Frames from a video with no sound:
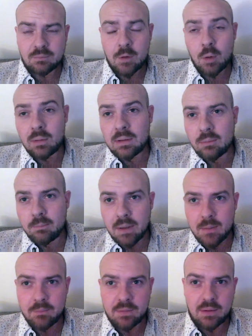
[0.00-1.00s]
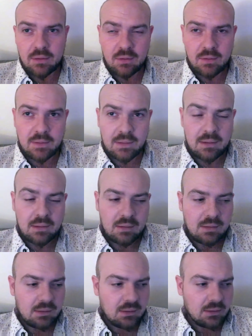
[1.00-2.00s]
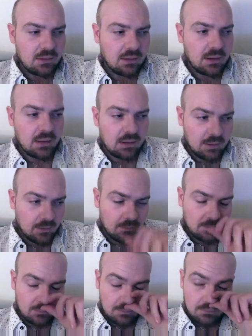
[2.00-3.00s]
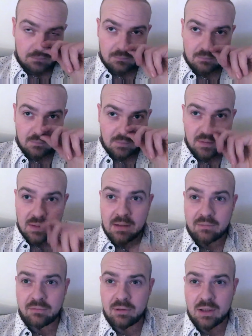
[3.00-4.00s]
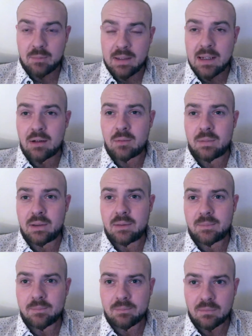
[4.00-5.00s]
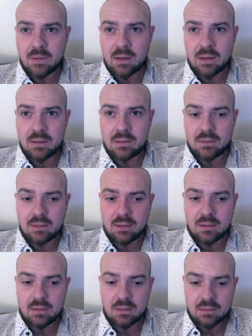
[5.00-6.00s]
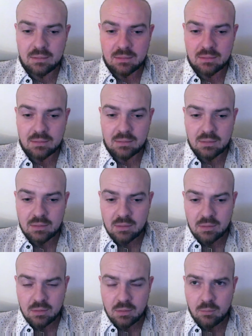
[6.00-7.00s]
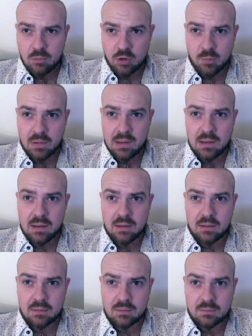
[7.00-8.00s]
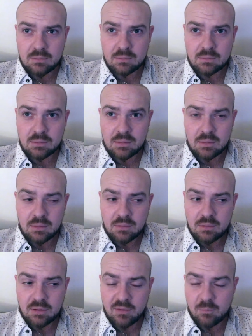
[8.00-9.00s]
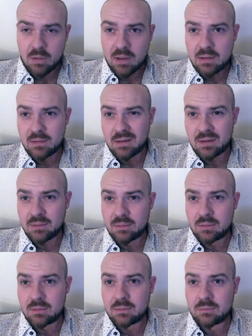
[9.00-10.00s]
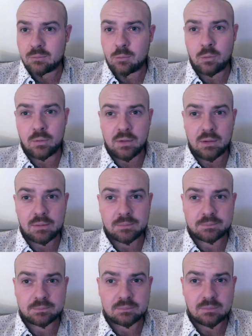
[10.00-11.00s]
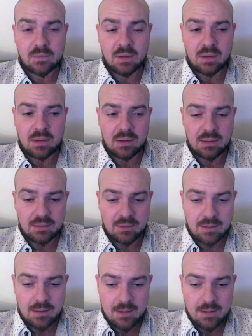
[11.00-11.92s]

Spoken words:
or little bumps, I should say. So that freaked me out a bit, and washed my hair, shoved my head under water, and